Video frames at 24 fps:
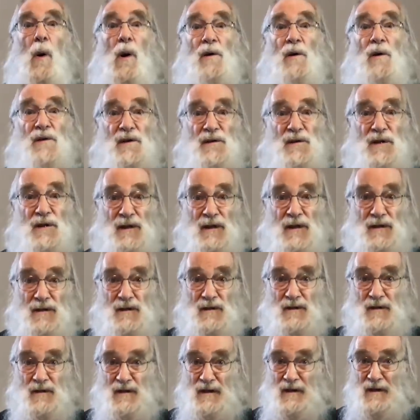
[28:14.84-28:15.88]
the
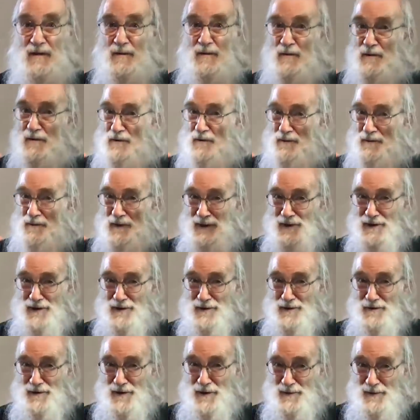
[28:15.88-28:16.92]
DNC was really in
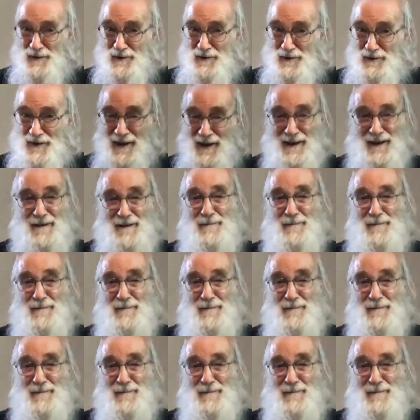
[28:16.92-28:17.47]
trouble,